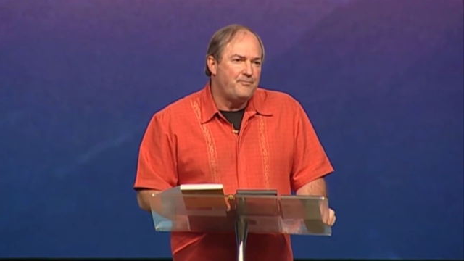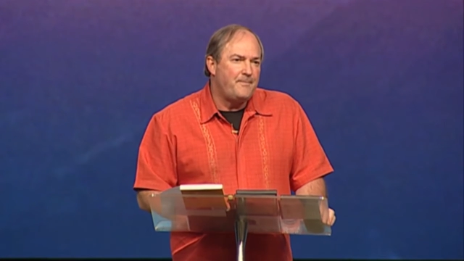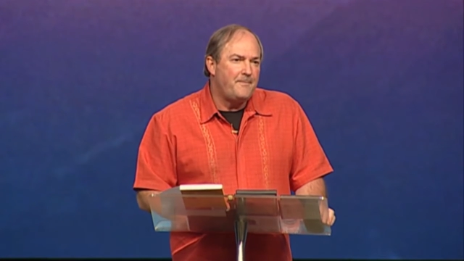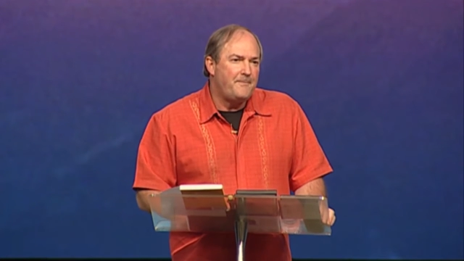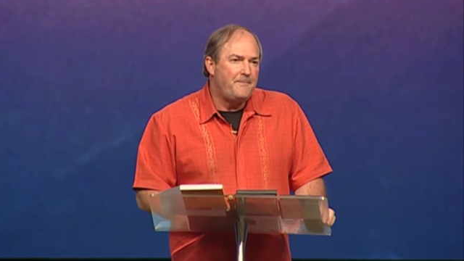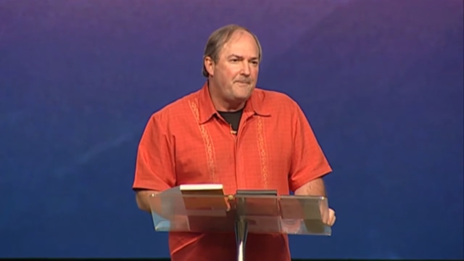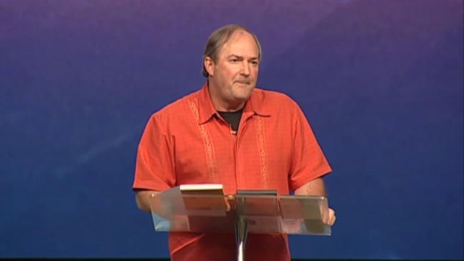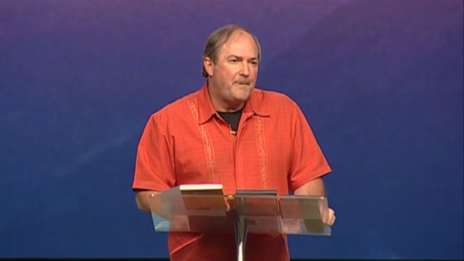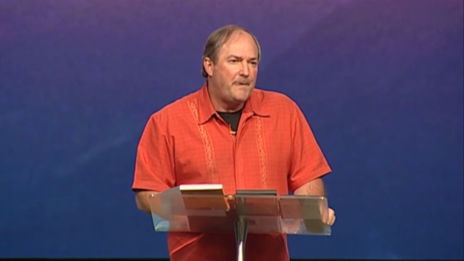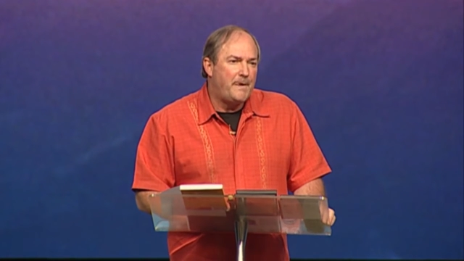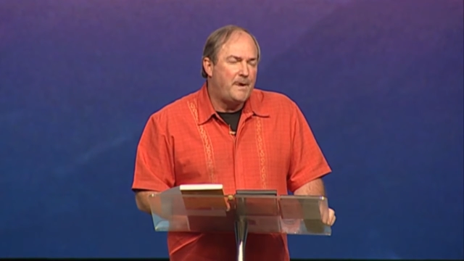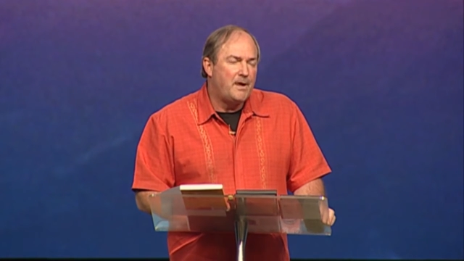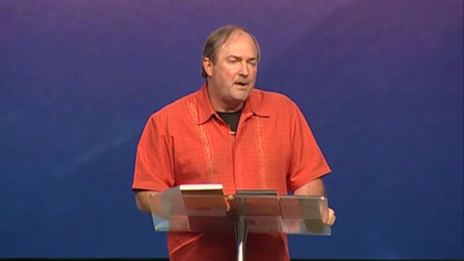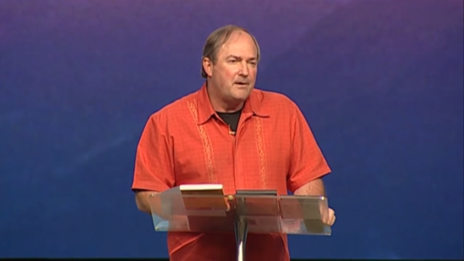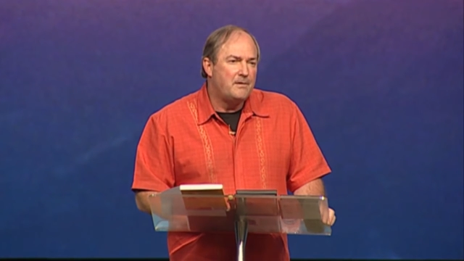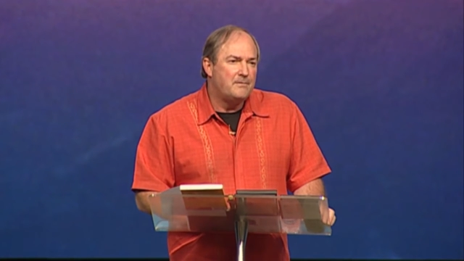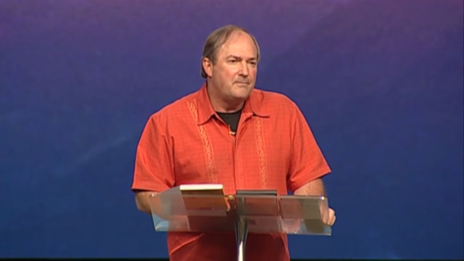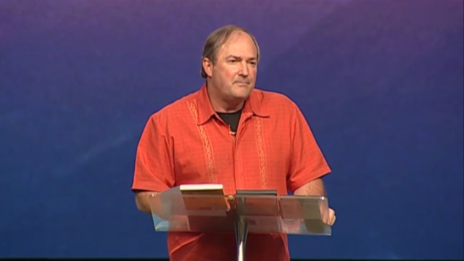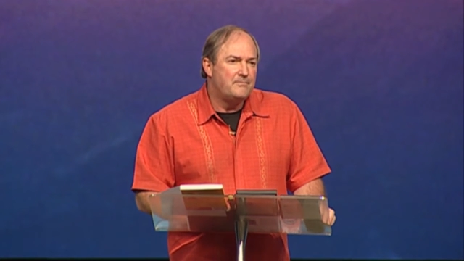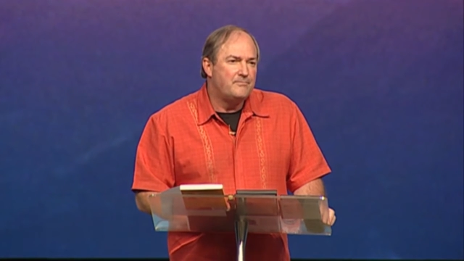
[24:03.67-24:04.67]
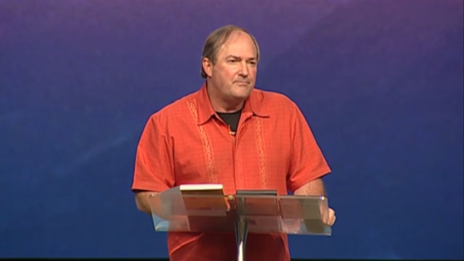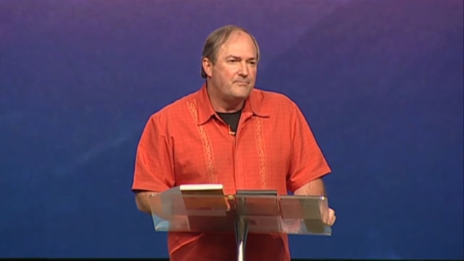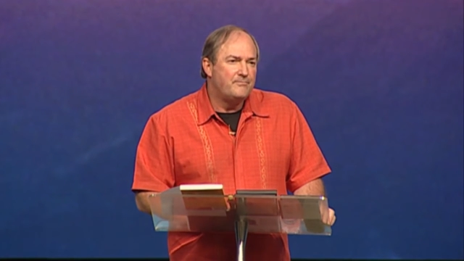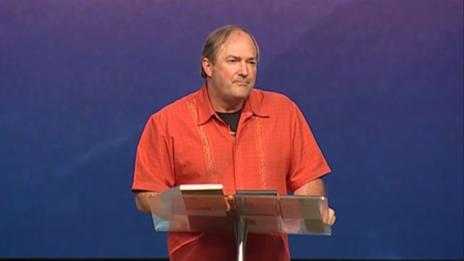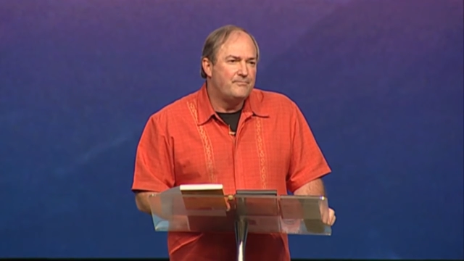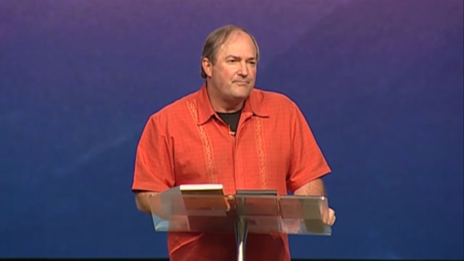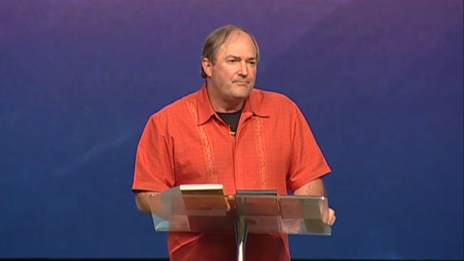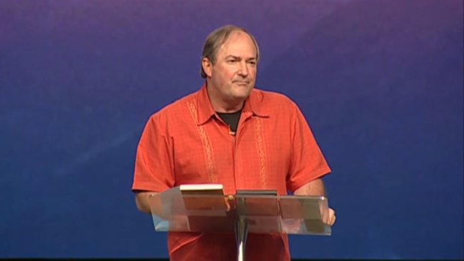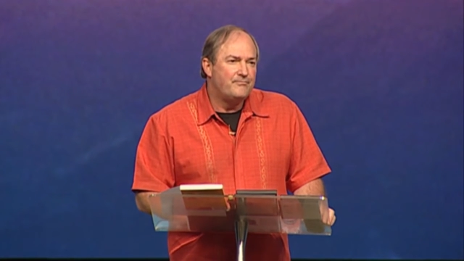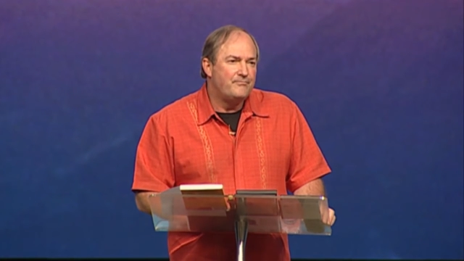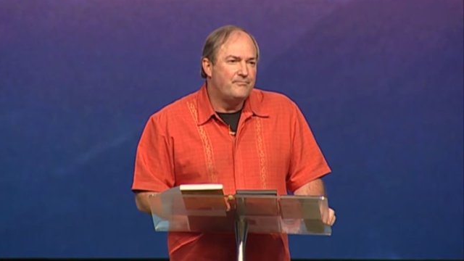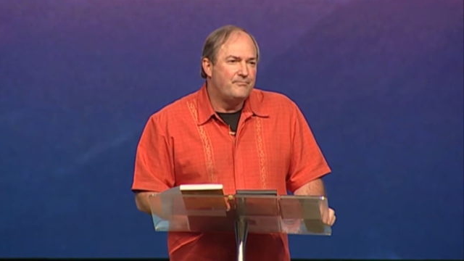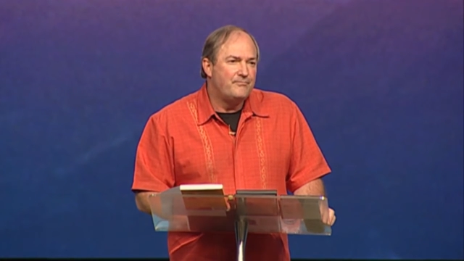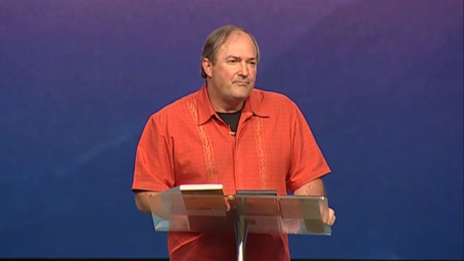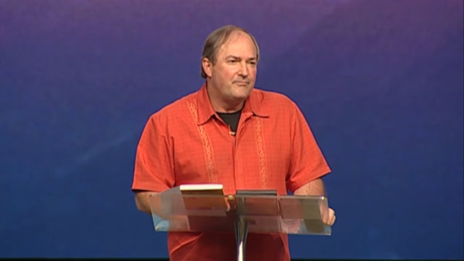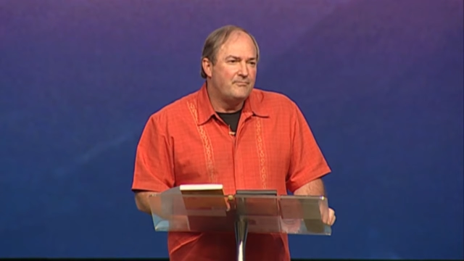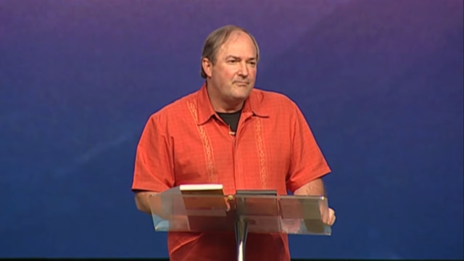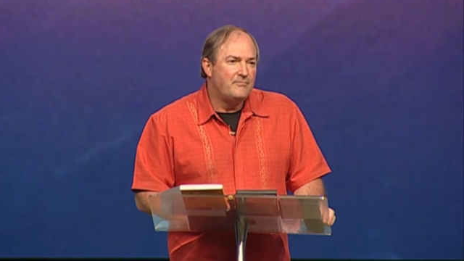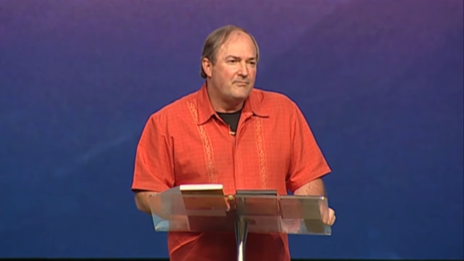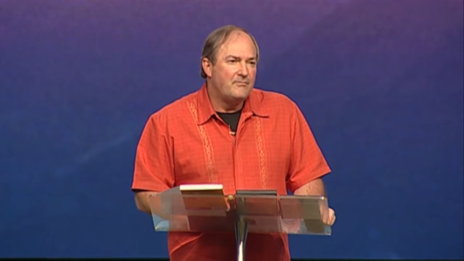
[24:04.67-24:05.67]

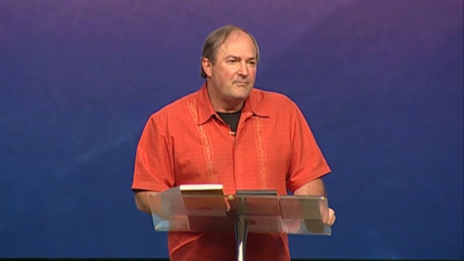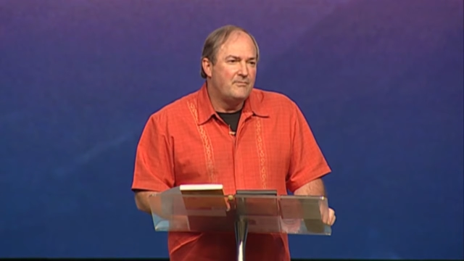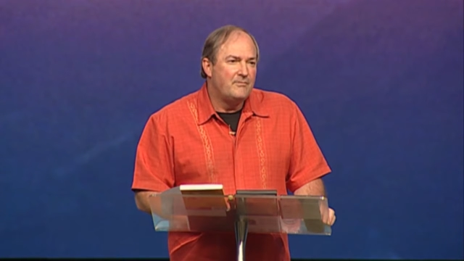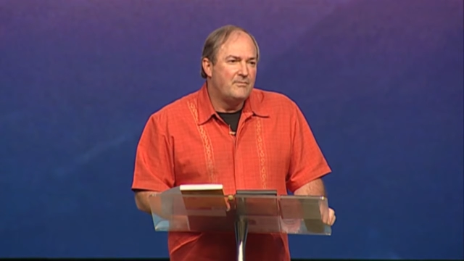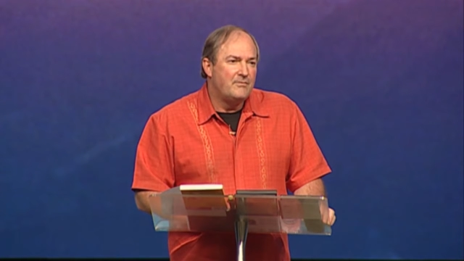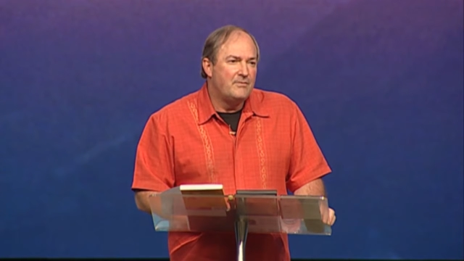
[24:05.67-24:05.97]
No one is speaking in this clip.